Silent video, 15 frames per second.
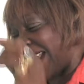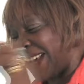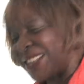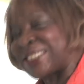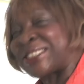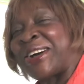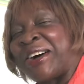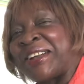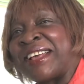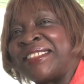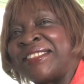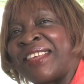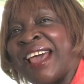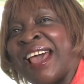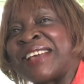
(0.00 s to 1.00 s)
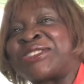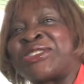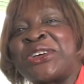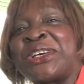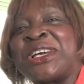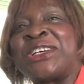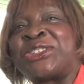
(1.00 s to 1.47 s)
It's gone in there,
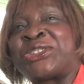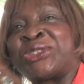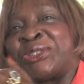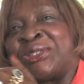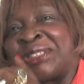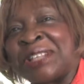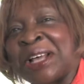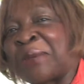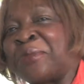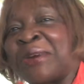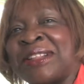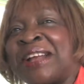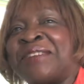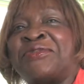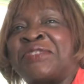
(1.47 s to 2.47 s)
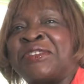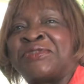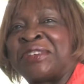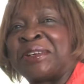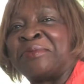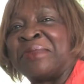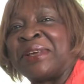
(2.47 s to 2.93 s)
so it shouldn't take more than
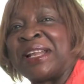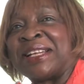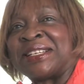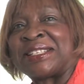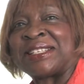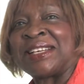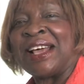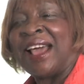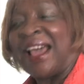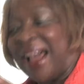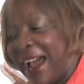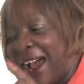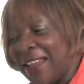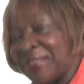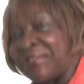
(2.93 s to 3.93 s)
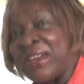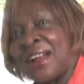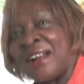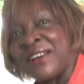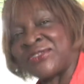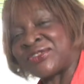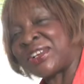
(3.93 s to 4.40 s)
15 minutes. And
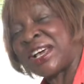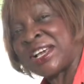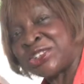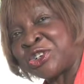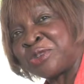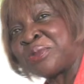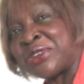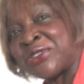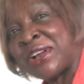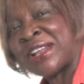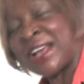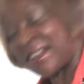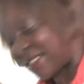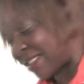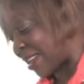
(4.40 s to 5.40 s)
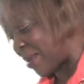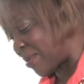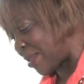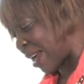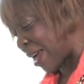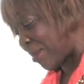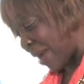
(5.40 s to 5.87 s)
thereafter, it should be ready at the same
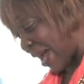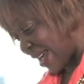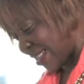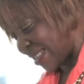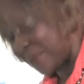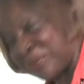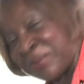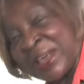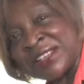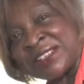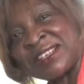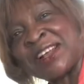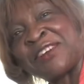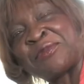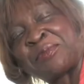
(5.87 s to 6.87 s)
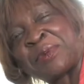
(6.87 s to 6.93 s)
time as the beans that I've